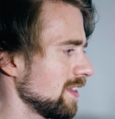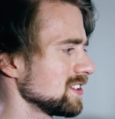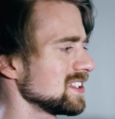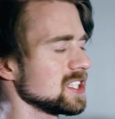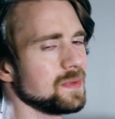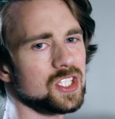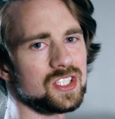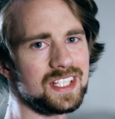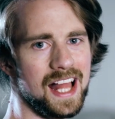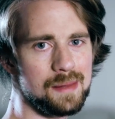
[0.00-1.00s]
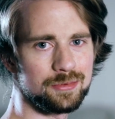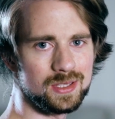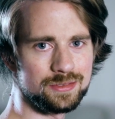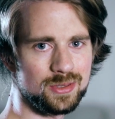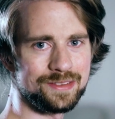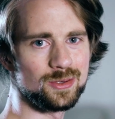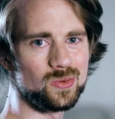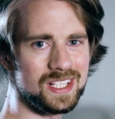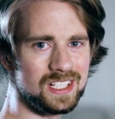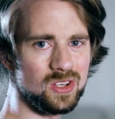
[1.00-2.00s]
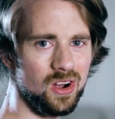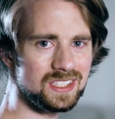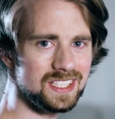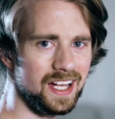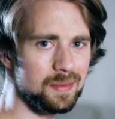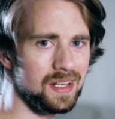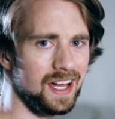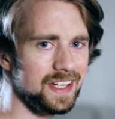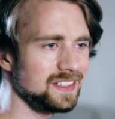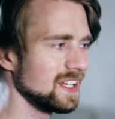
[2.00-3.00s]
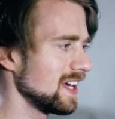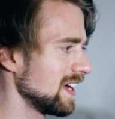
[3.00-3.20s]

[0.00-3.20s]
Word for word: This is especially helpful if you have a really long timeline